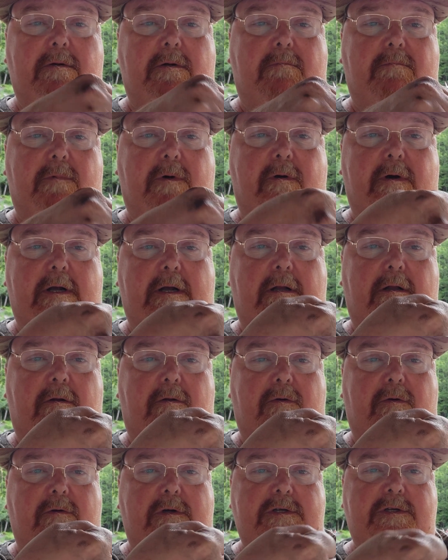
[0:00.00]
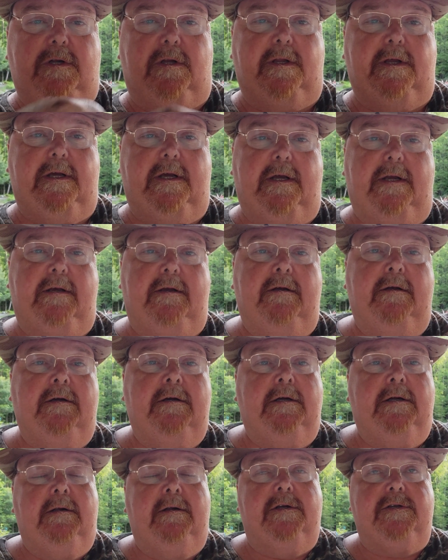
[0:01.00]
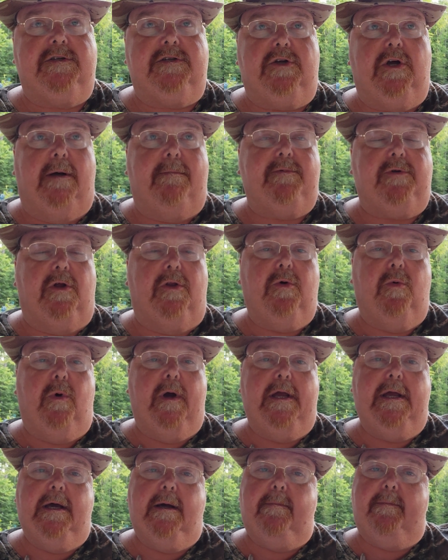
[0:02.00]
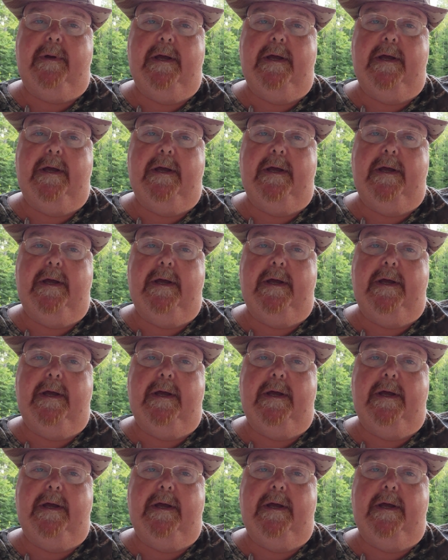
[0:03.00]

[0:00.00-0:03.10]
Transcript: Oh, already got a little grease on the hand. Stopped on the way up